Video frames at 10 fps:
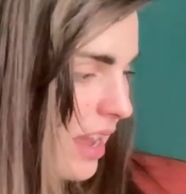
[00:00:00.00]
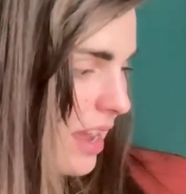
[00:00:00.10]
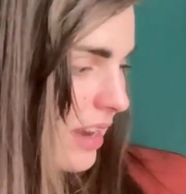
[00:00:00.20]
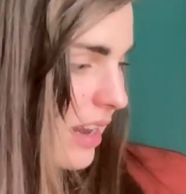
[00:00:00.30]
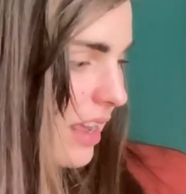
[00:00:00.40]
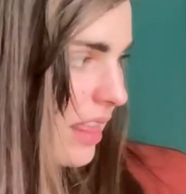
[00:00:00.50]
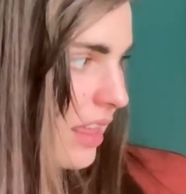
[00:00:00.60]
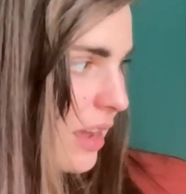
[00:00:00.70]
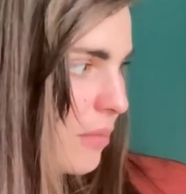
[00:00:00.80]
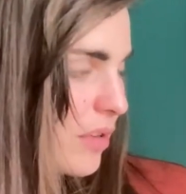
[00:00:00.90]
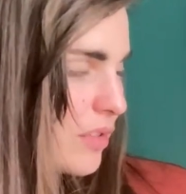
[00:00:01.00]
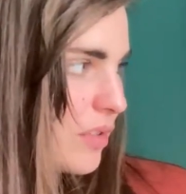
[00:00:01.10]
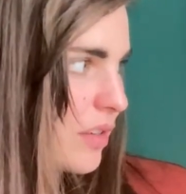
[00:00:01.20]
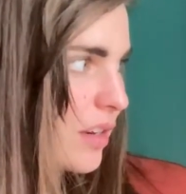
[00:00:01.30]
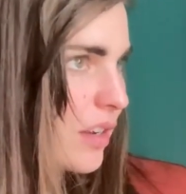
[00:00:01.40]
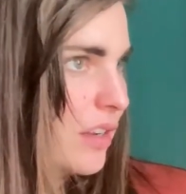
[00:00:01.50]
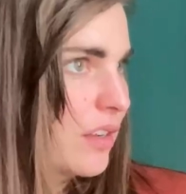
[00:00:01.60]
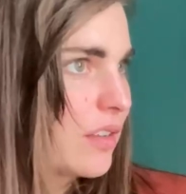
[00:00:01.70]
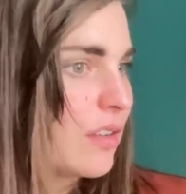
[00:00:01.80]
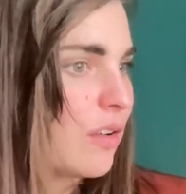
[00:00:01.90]
on. And I think I'm also gonna,
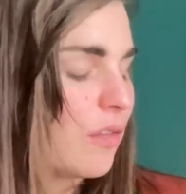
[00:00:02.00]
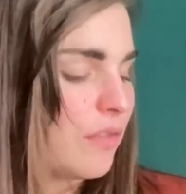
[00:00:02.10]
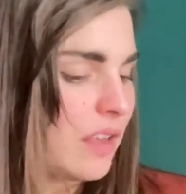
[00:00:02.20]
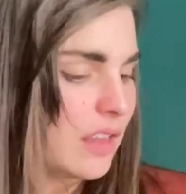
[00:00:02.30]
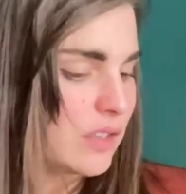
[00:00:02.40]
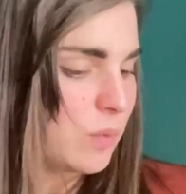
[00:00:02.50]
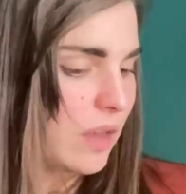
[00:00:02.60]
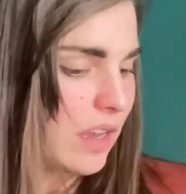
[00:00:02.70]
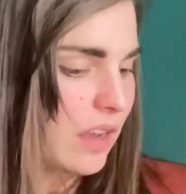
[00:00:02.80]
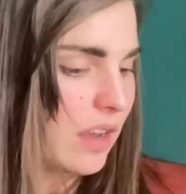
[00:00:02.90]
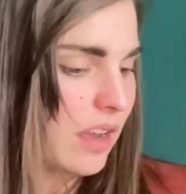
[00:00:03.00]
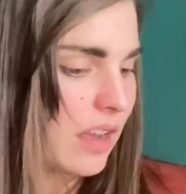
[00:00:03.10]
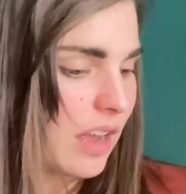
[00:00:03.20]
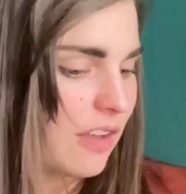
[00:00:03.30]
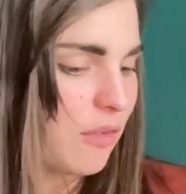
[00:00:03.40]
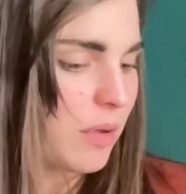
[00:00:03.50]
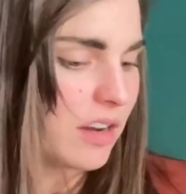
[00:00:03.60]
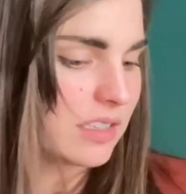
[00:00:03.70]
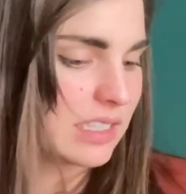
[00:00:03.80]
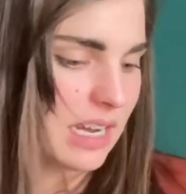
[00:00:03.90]
hopefully this week, I have a pair
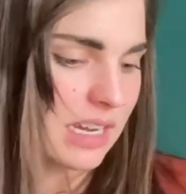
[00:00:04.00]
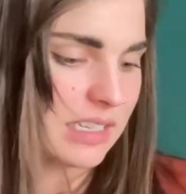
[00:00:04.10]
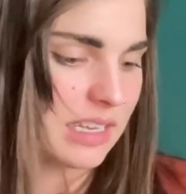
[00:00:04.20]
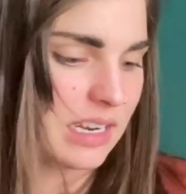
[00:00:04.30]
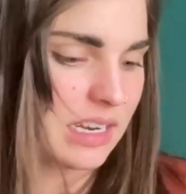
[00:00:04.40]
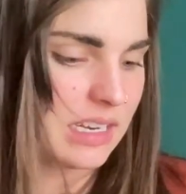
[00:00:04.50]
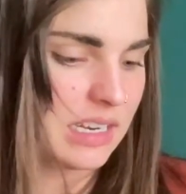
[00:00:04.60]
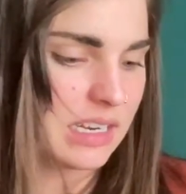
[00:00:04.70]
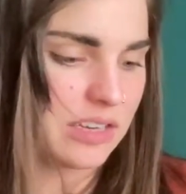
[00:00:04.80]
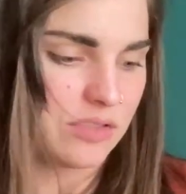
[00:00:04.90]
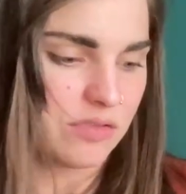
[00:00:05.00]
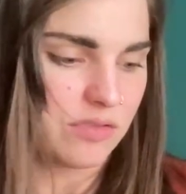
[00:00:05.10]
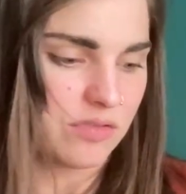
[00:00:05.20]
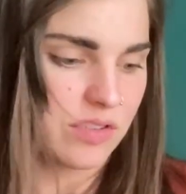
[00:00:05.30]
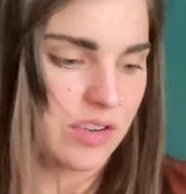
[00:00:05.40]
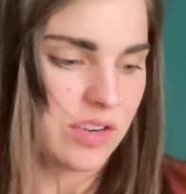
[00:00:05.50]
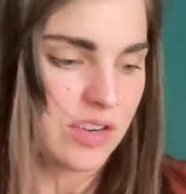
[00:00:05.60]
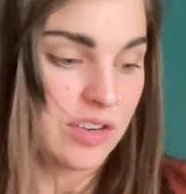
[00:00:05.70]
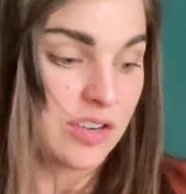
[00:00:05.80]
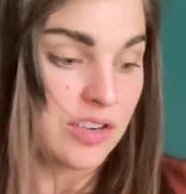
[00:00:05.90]
of socks that I need to
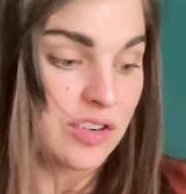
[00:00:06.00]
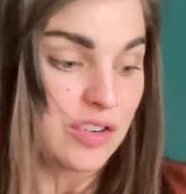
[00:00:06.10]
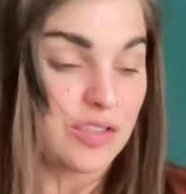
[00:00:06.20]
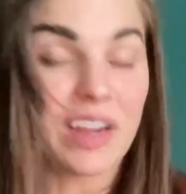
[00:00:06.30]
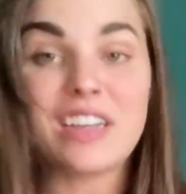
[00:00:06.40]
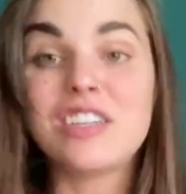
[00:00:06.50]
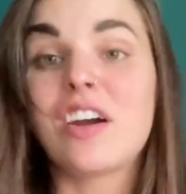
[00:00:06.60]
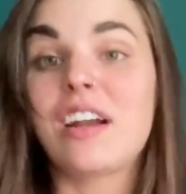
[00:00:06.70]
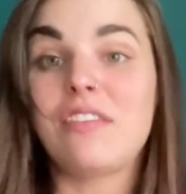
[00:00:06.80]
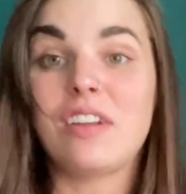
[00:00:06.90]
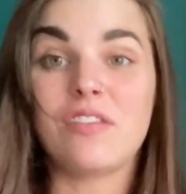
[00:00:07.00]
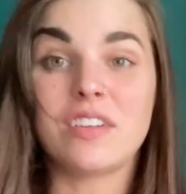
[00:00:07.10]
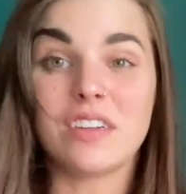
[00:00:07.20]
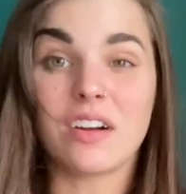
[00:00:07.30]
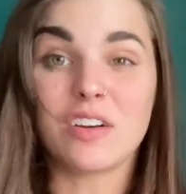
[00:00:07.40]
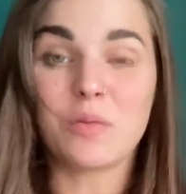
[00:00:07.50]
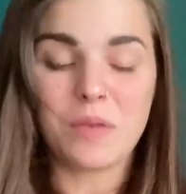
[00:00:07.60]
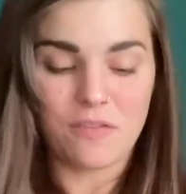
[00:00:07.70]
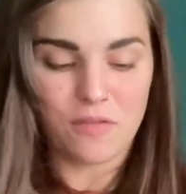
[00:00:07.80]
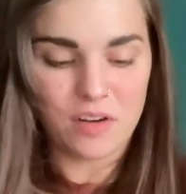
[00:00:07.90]
try and darn. I've never darned
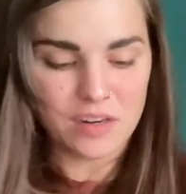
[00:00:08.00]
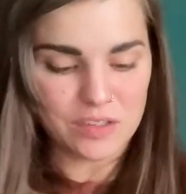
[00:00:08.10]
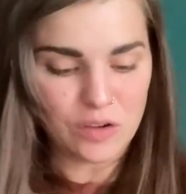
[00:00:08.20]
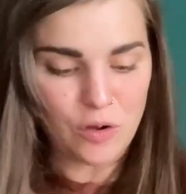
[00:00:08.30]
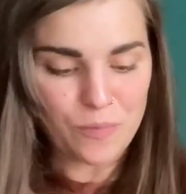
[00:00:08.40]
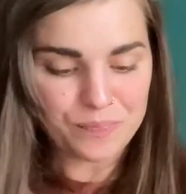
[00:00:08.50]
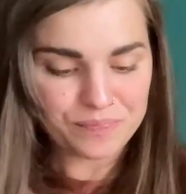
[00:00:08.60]
before, so